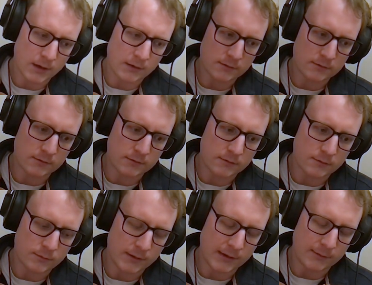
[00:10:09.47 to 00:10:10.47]
Well,
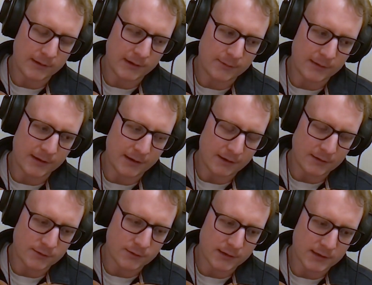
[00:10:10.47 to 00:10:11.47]
we
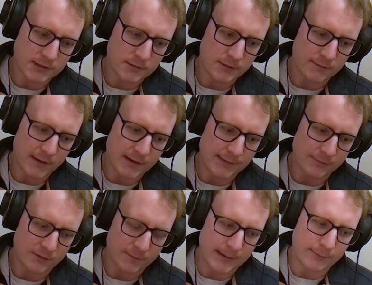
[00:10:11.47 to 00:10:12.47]
are talking to a fair
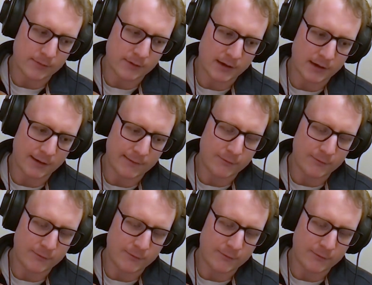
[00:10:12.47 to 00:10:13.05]
number of people.